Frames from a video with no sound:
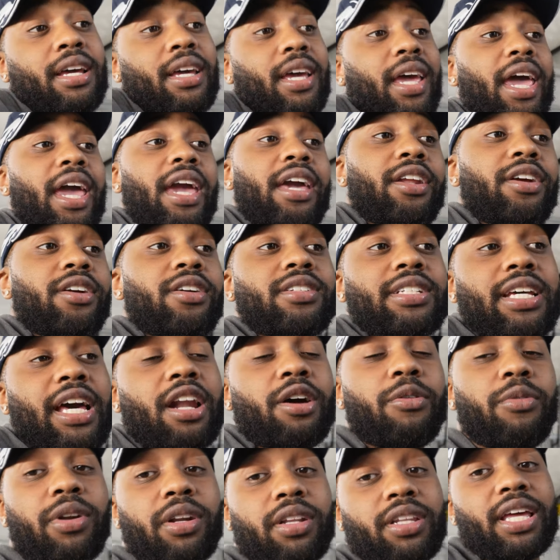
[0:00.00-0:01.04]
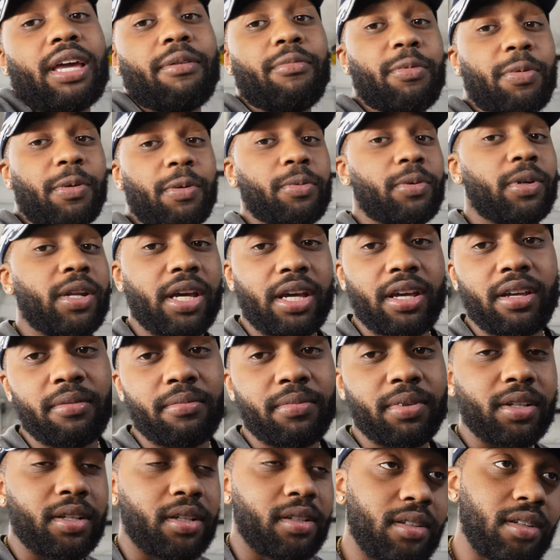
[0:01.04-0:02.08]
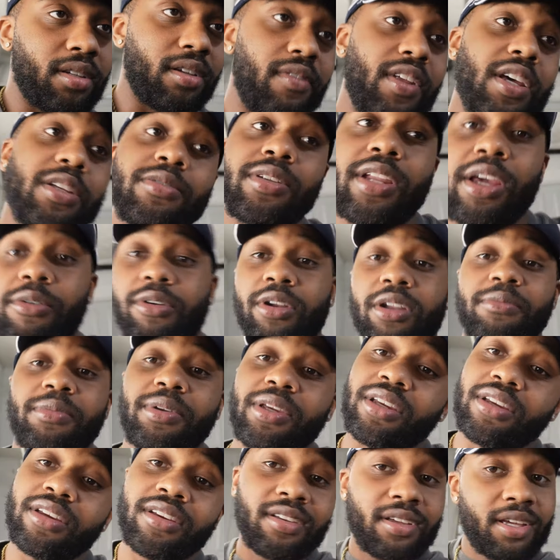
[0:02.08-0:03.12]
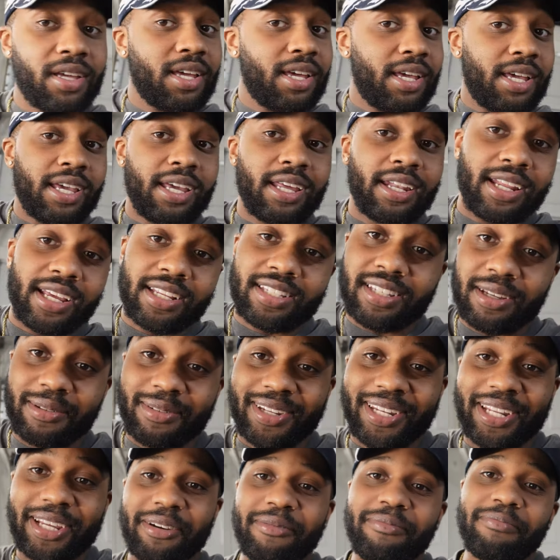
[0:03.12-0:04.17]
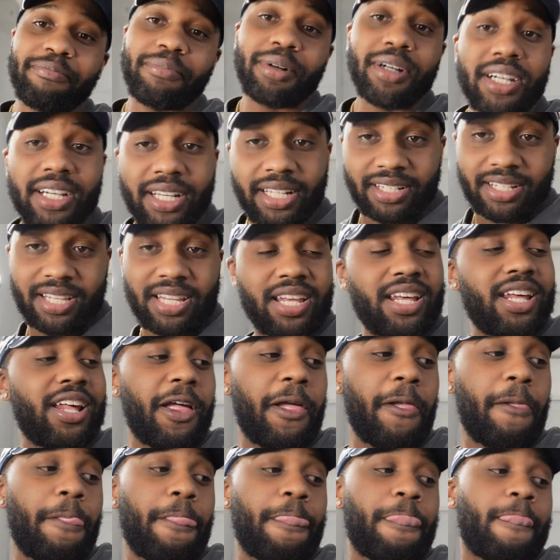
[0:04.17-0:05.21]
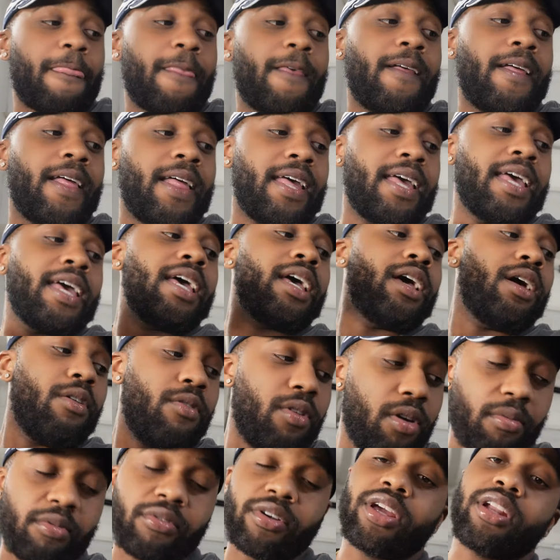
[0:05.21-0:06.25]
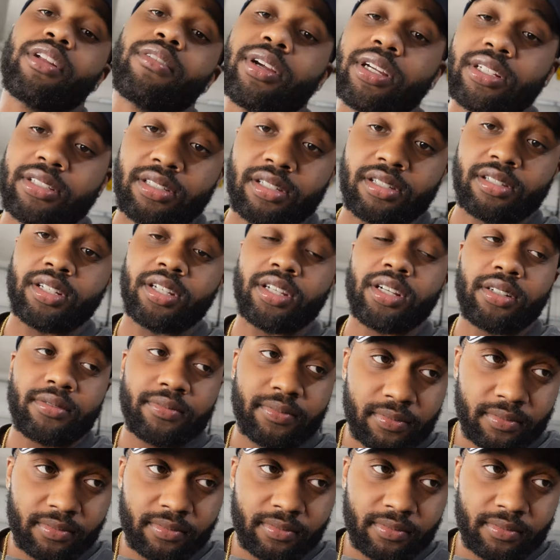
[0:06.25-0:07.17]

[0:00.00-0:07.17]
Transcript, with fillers: Haters, I don't want to label people that, but that's what they want to be. That's up to them. But we are ready to race this year.